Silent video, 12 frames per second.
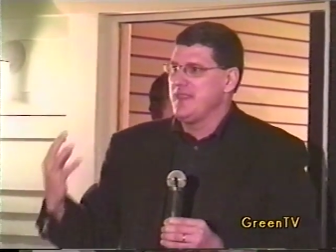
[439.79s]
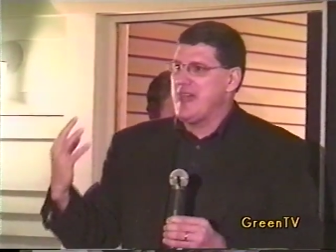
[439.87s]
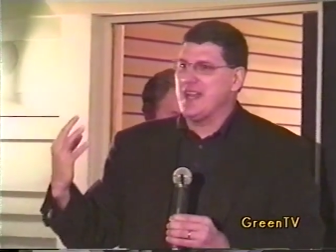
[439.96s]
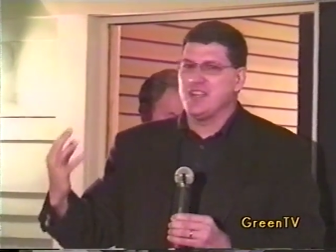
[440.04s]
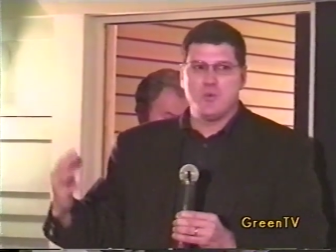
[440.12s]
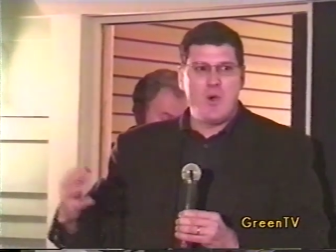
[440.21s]

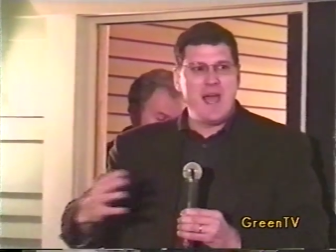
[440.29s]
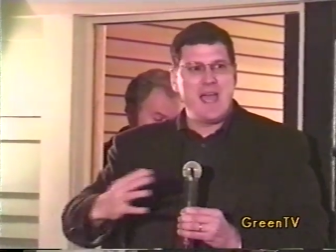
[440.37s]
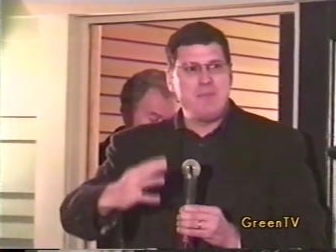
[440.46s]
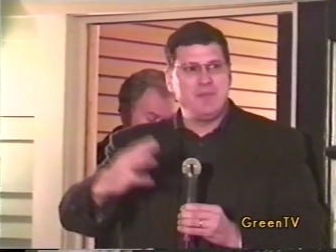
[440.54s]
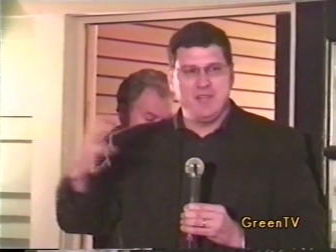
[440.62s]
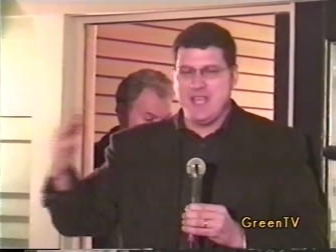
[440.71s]
That is why
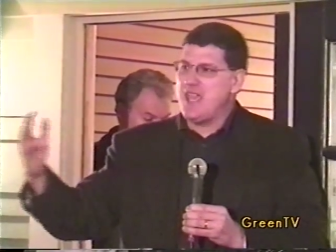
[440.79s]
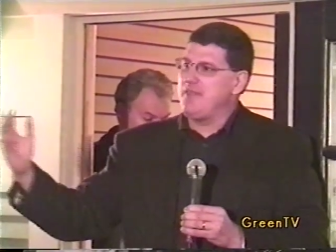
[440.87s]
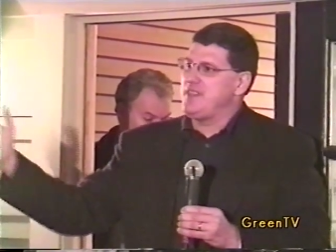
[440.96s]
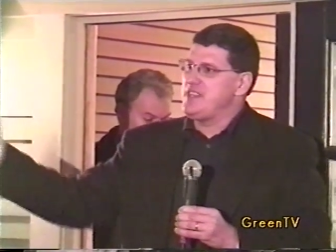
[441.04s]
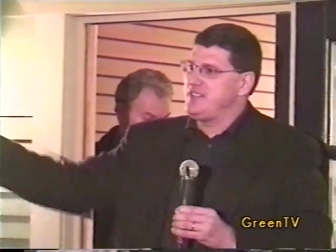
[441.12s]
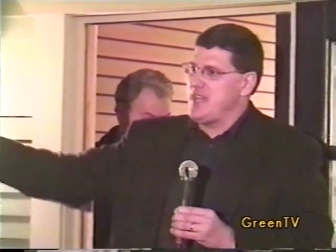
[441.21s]
I
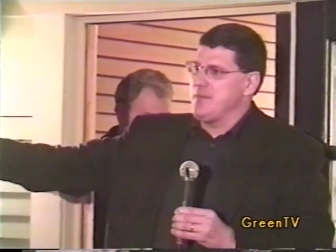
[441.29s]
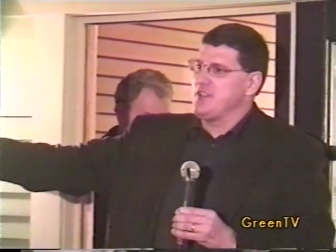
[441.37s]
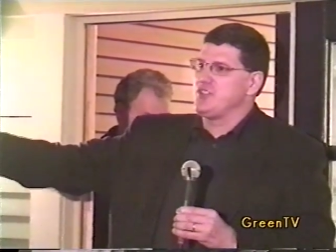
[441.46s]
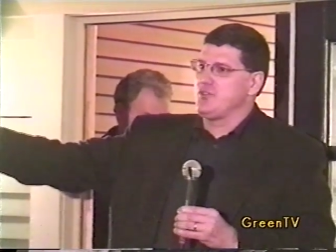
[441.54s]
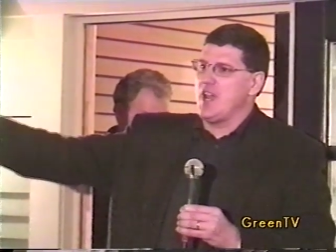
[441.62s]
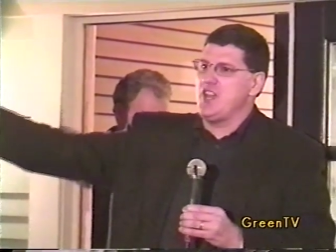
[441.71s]
believe these
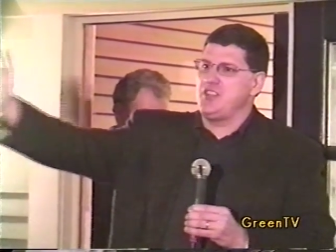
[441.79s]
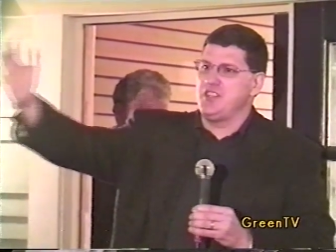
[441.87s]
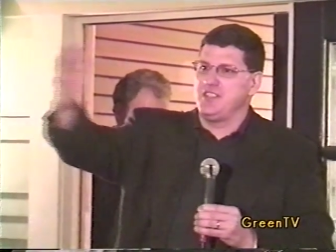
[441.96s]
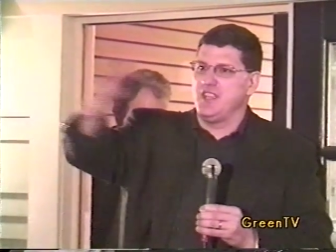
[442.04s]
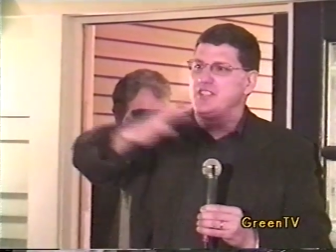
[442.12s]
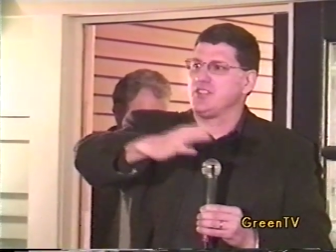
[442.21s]

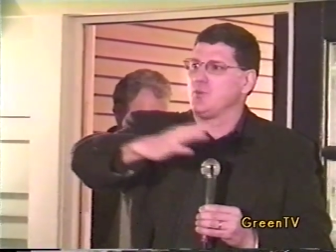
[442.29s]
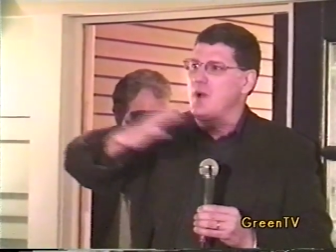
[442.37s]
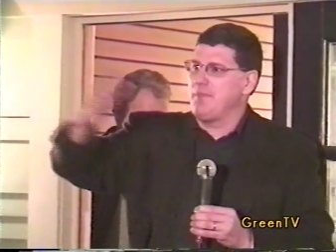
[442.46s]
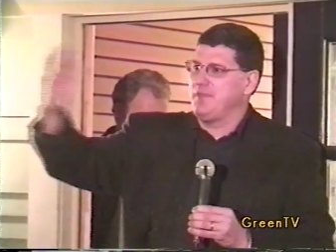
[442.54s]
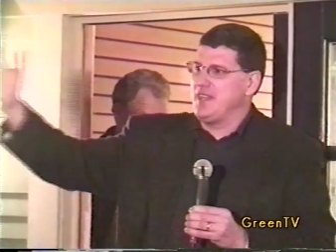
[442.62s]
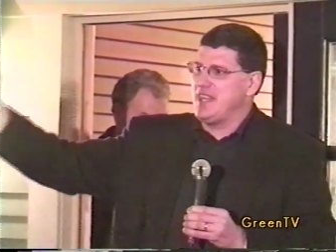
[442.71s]
demonstrations that
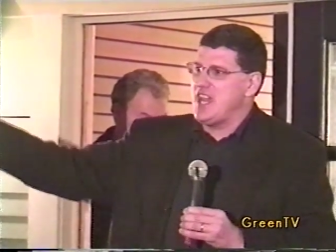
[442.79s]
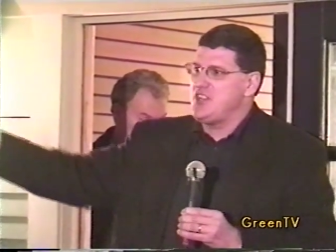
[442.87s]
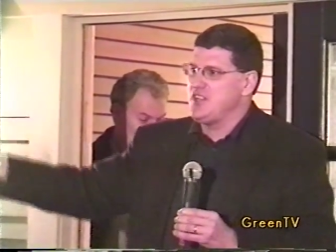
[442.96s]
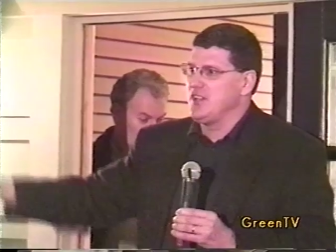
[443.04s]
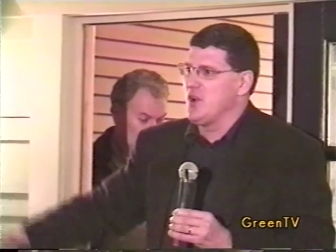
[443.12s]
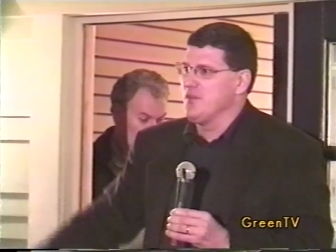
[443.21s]
swept the
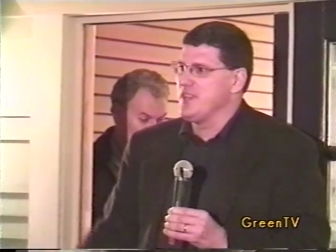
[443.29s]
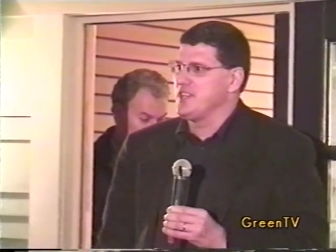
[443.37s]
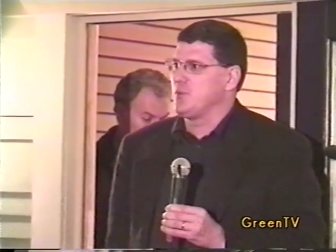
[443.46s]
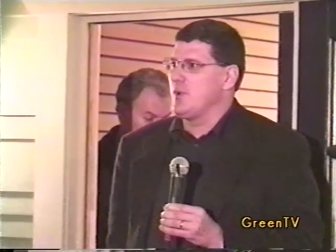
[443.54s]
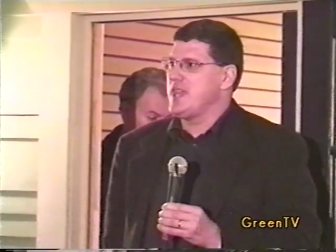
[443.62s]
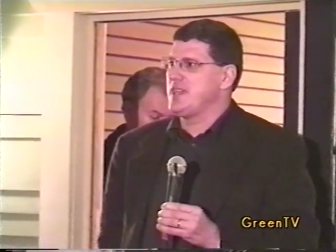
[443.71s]
nation over
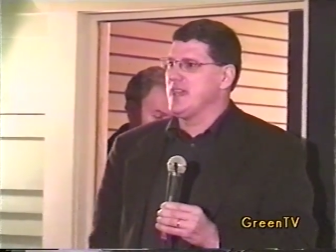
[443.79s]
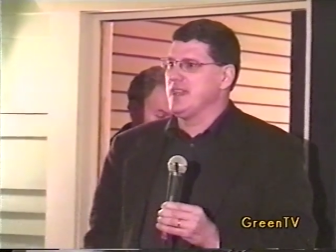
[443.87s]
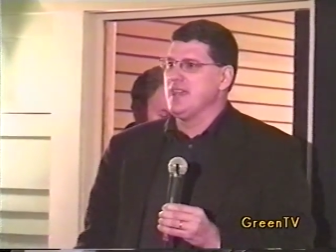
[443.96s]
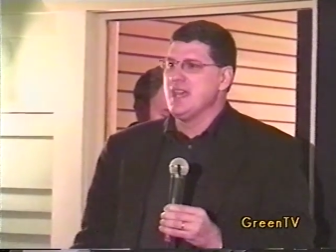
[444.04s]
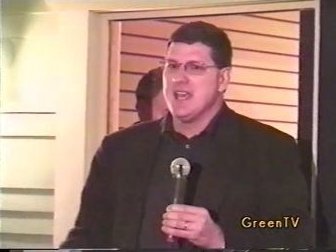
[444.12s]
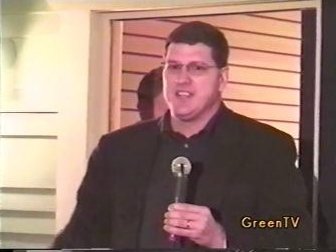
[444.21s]
this
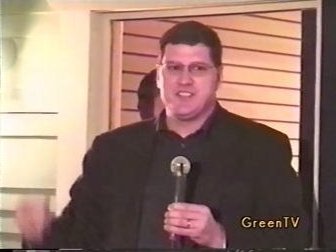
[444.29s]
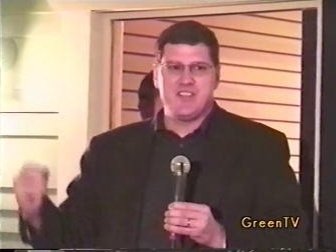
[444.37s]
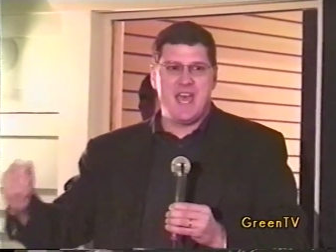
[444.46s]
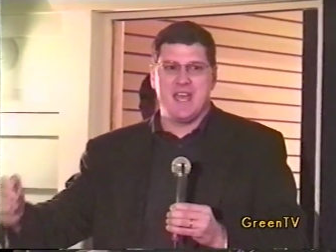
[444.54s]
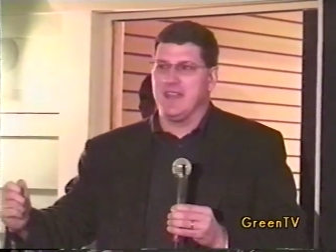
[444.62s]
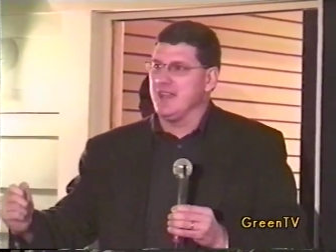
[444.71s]
weekend
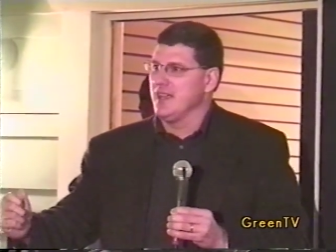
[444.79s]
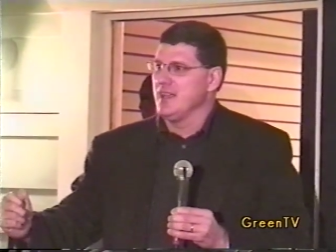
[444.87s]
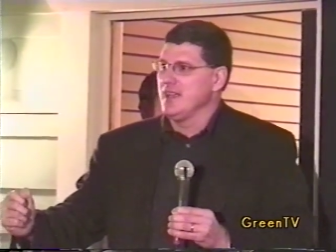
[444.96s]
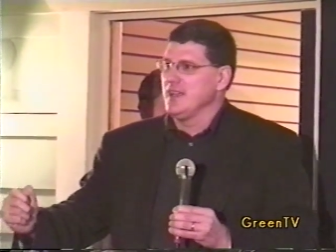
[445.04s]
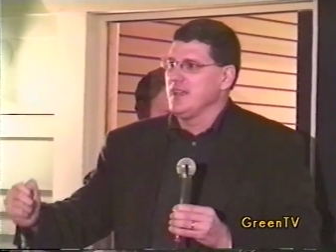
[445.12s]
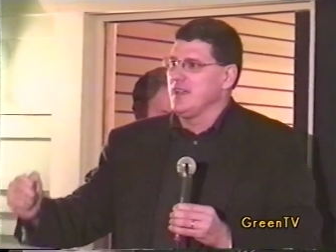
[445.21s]
said
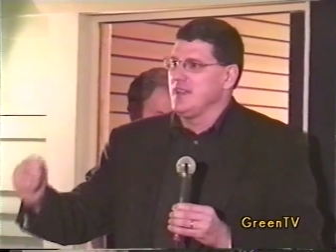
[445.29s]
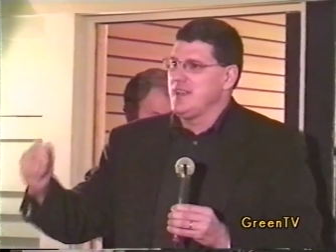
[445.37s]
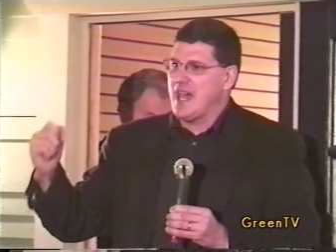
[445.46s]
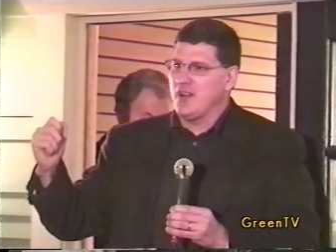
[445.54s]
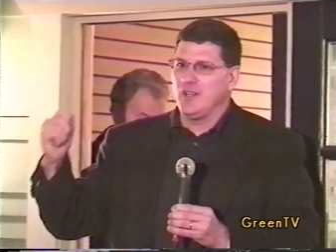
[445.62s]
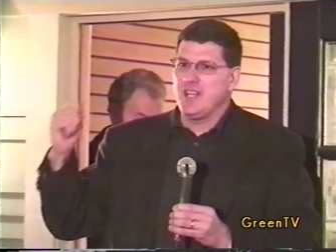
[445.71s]

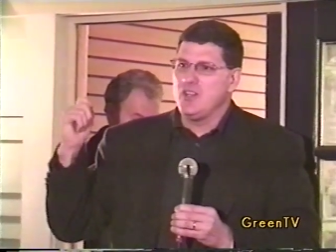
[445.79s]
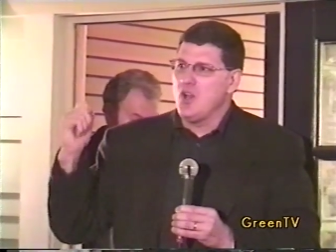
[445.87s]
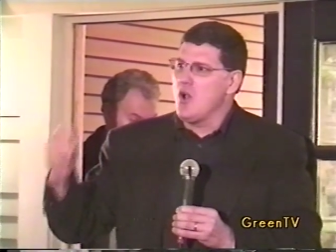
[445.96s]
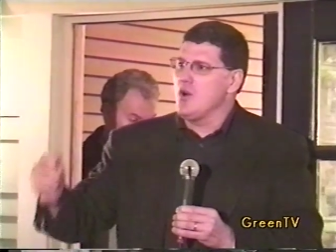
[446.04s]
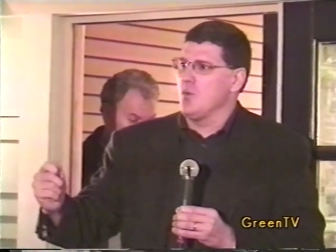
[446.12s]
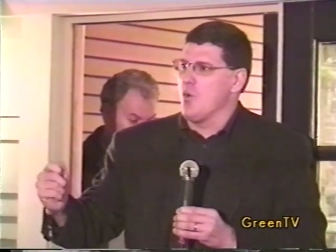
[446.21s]
not only
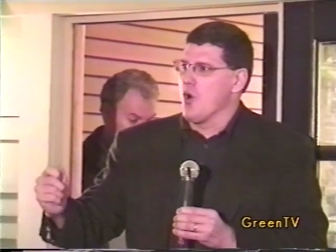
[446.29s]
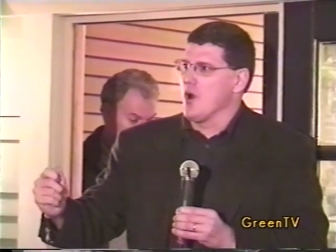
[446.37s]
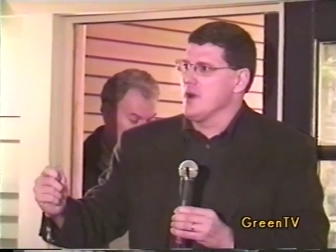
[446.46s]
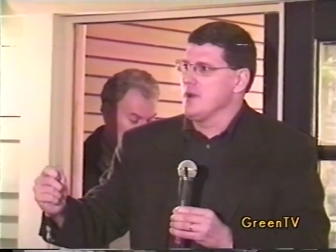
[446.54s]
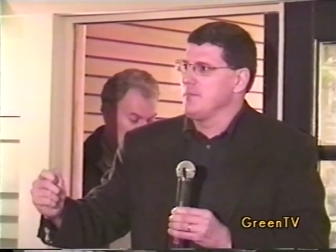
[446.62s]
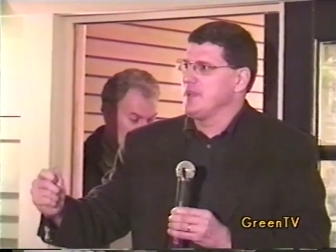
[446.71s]
no to
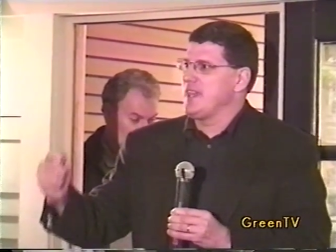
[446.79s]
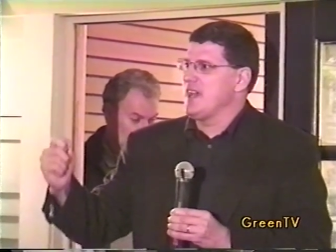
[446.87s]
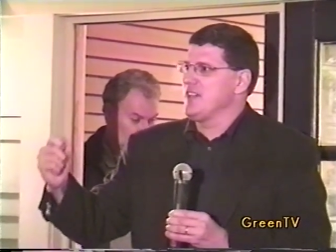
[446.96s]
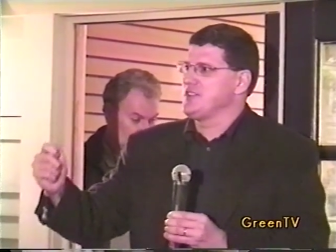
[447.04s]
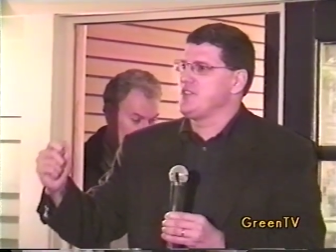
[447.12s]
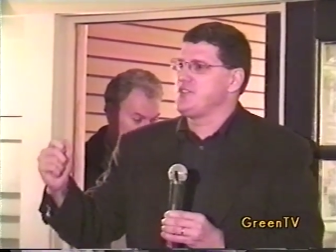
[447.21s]
war, but they
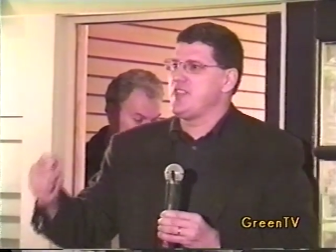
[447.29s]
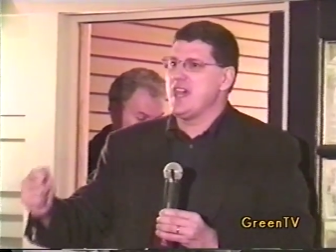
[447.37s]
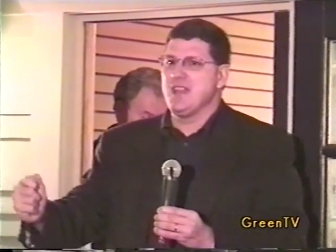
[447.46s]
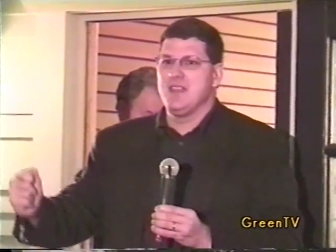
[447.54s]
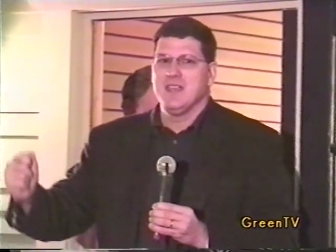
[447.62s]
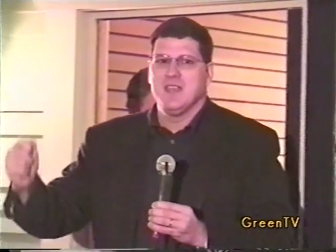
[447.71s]
also
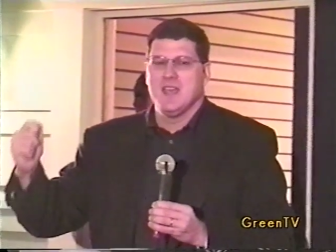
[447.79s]
said